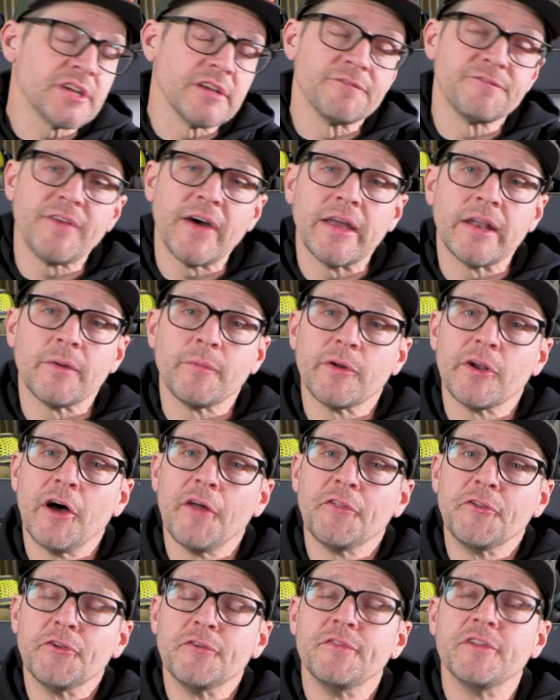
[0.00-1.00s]
you can find out when
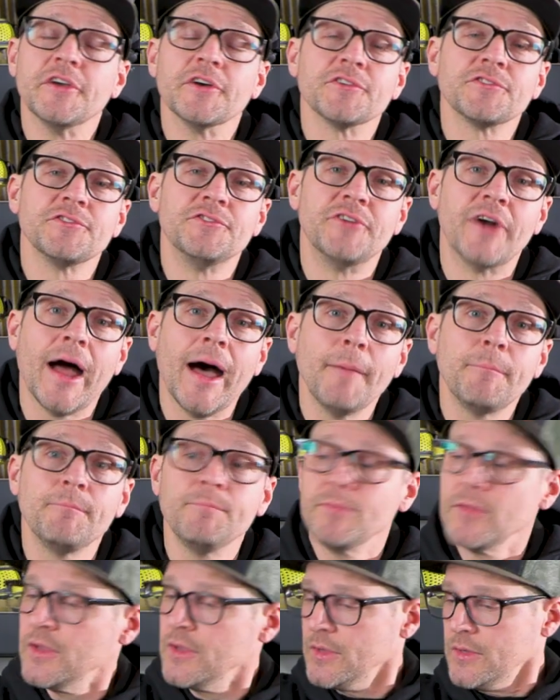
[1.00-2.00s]
all the new videos
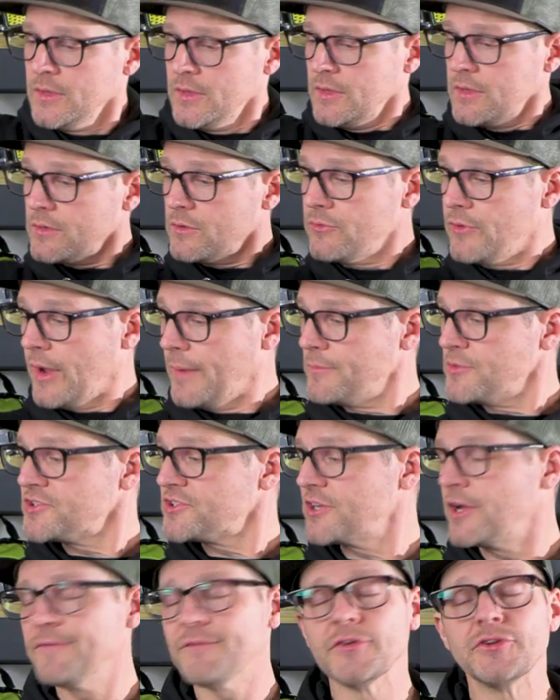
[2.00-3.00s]
drop. Grab
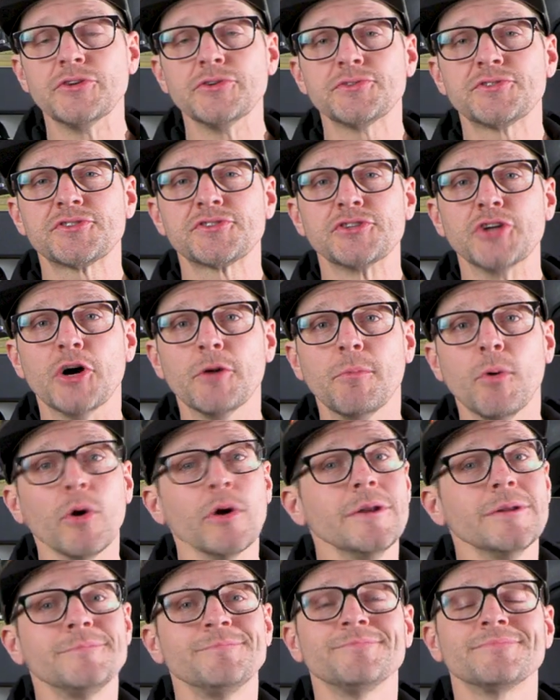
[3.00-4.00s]
yourself a new
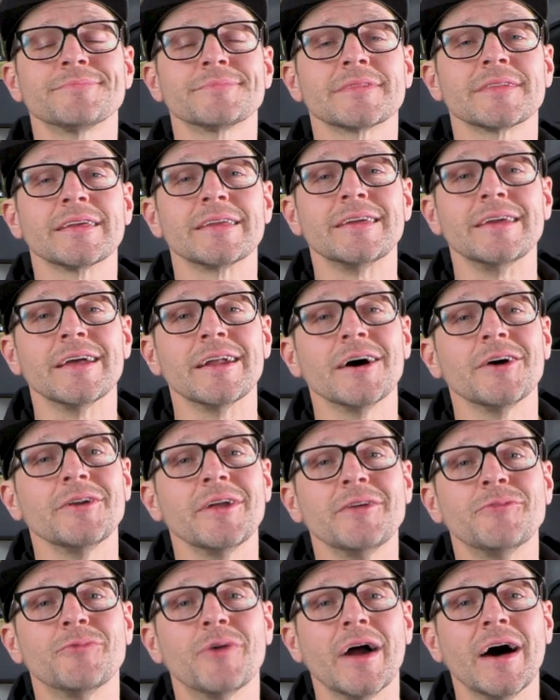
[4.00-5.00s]
snowboard, get
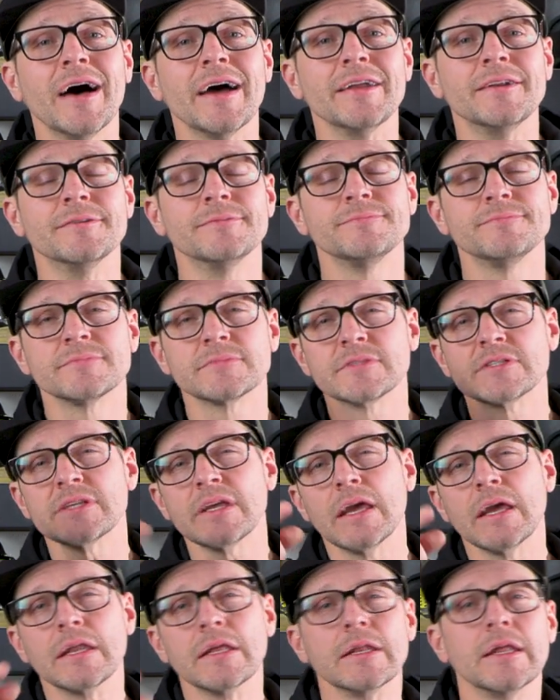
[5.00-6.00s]
out and ride.
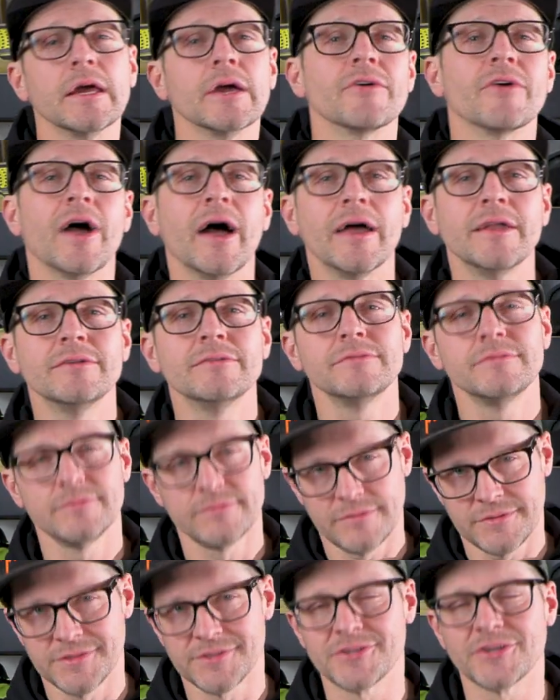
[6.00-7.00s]
Any day of riding
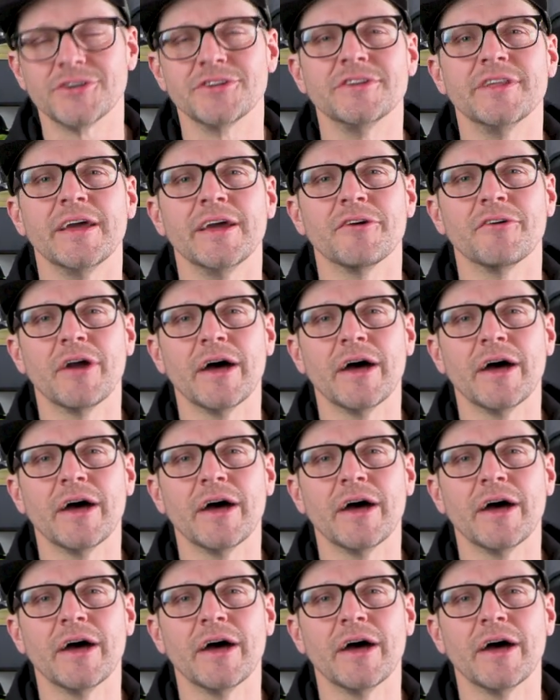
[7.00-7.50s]
is a good day of